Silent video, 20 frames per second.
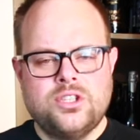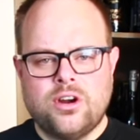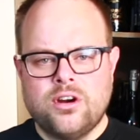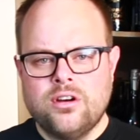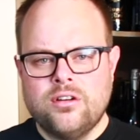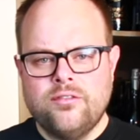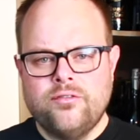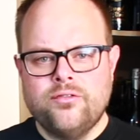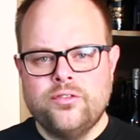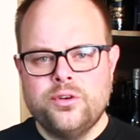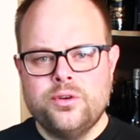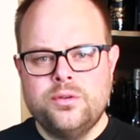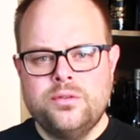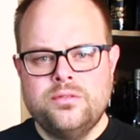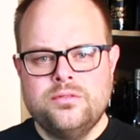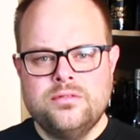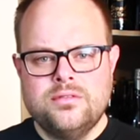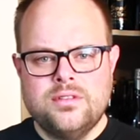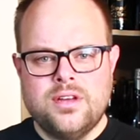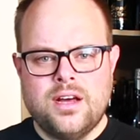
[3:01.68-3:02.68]
dark fruit,
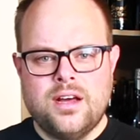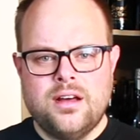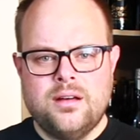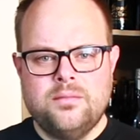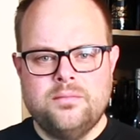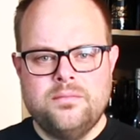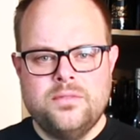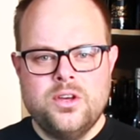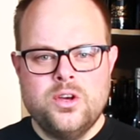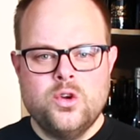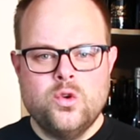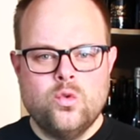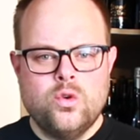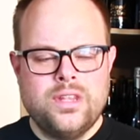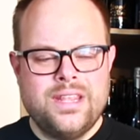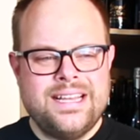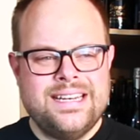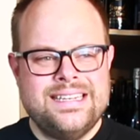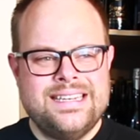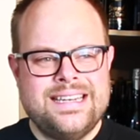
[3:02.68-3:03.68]
um,
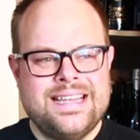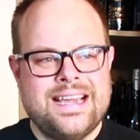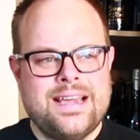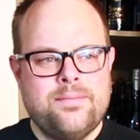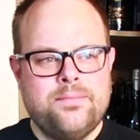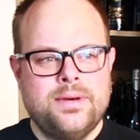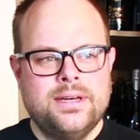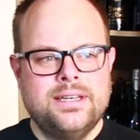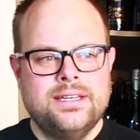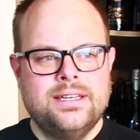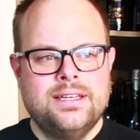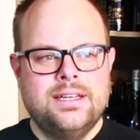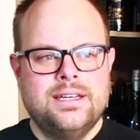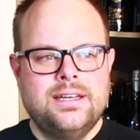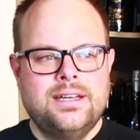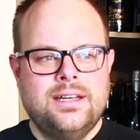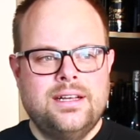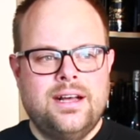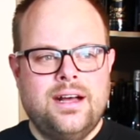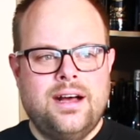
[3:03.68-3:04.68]
really deep,
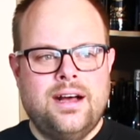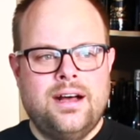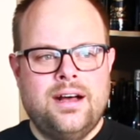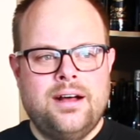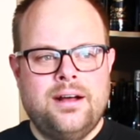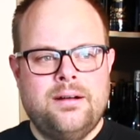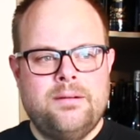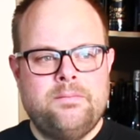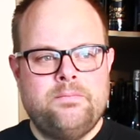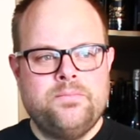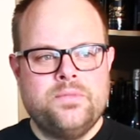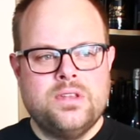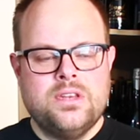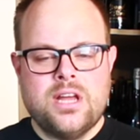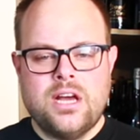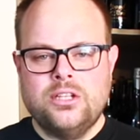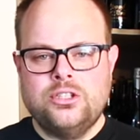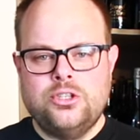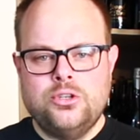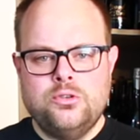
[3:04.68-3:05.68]
um,
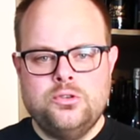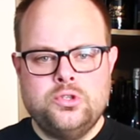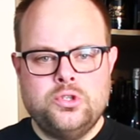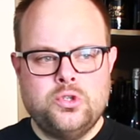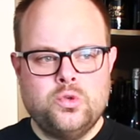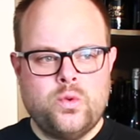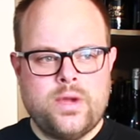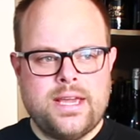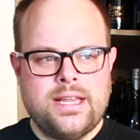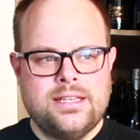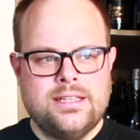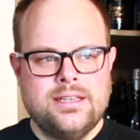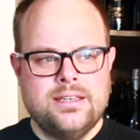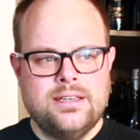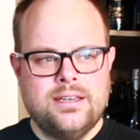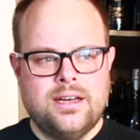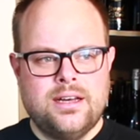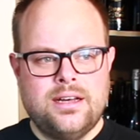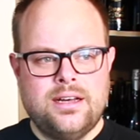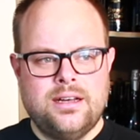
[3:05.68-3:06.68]
not too sweet.
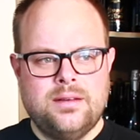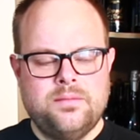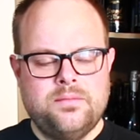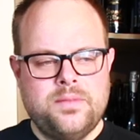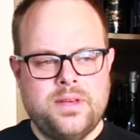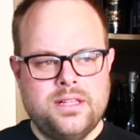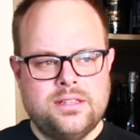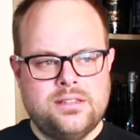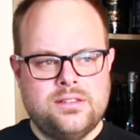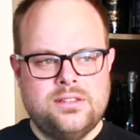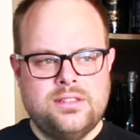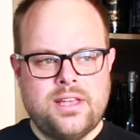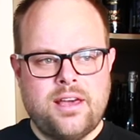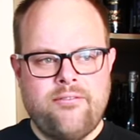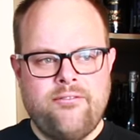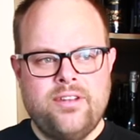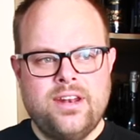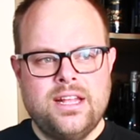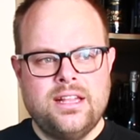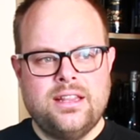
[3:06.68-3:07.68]
Um, it's
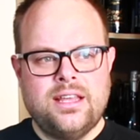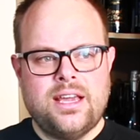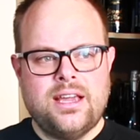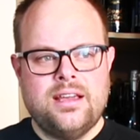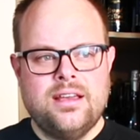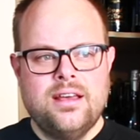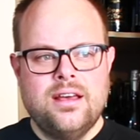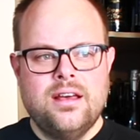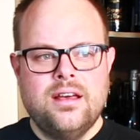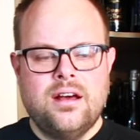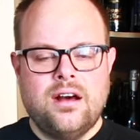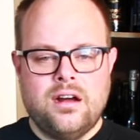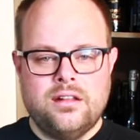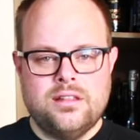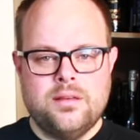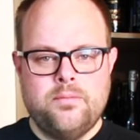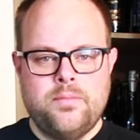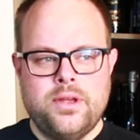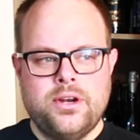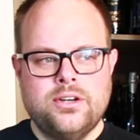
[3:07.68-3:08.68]
definitely on
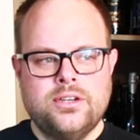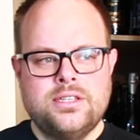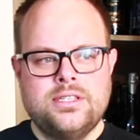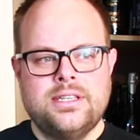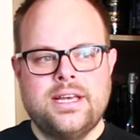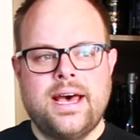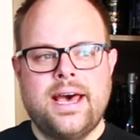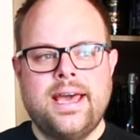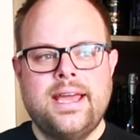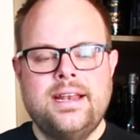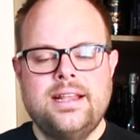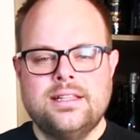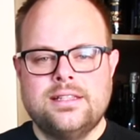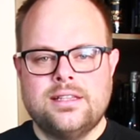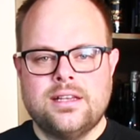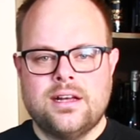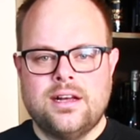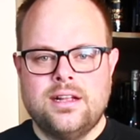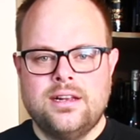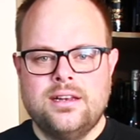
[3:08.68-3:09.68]
the bitter side.
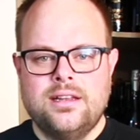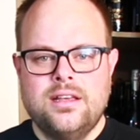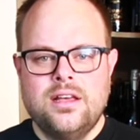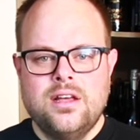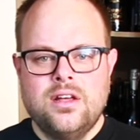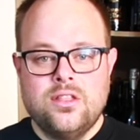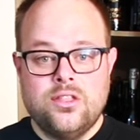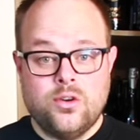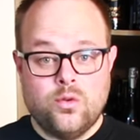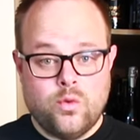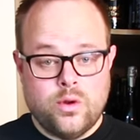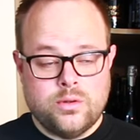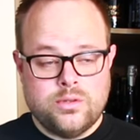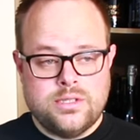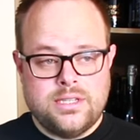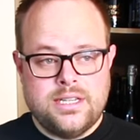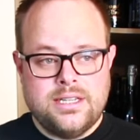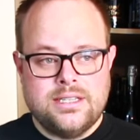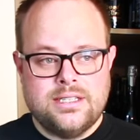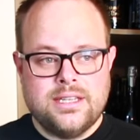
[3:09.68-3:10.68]
It's on the
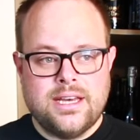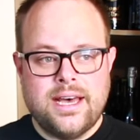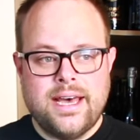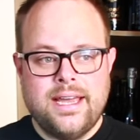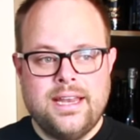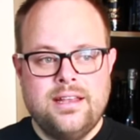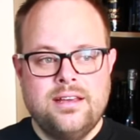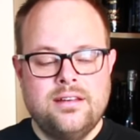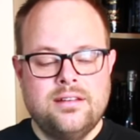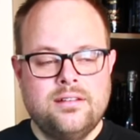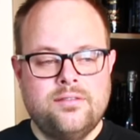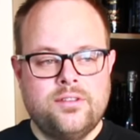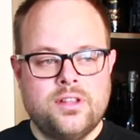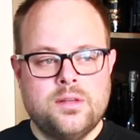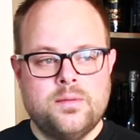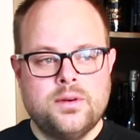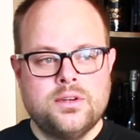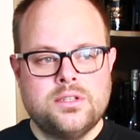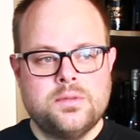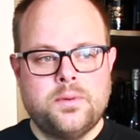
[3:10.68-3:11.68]
roasty side for
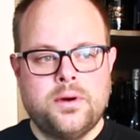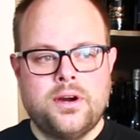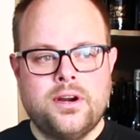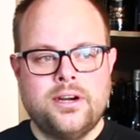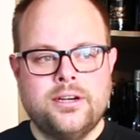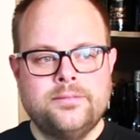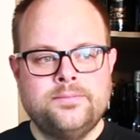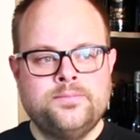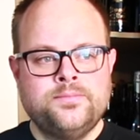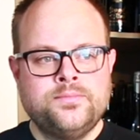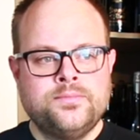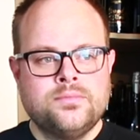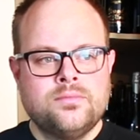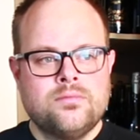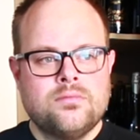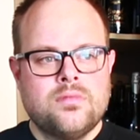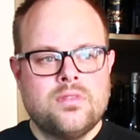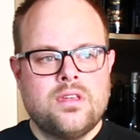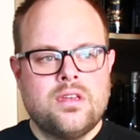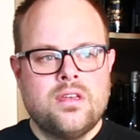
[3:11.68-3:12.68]
the most part.
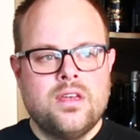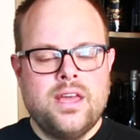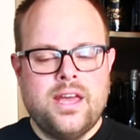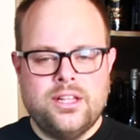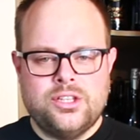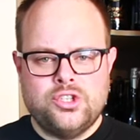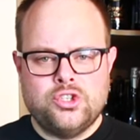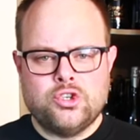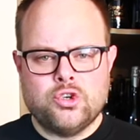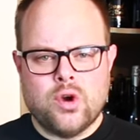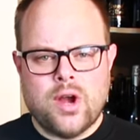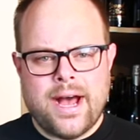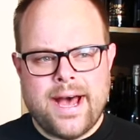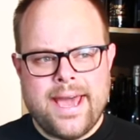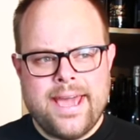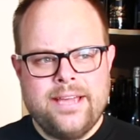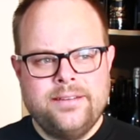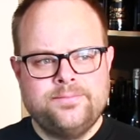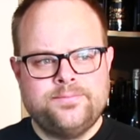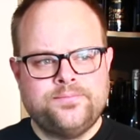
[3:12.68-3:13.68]
It's
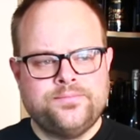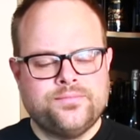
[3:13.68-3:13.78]
dry,